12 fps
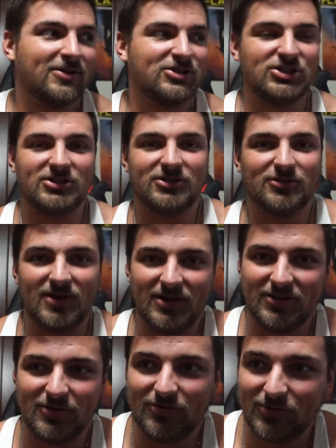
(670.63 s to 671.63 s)
Gina
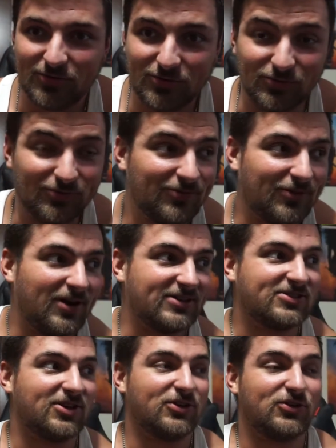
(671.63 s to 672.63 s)
Carano, who
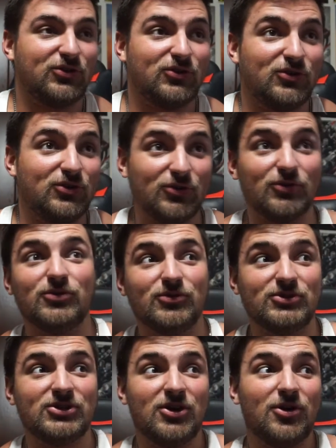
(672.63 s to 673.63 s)
lost a
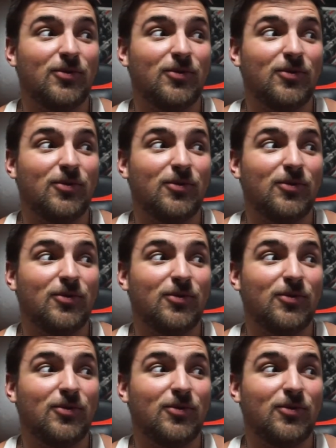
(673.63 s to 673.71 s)
huge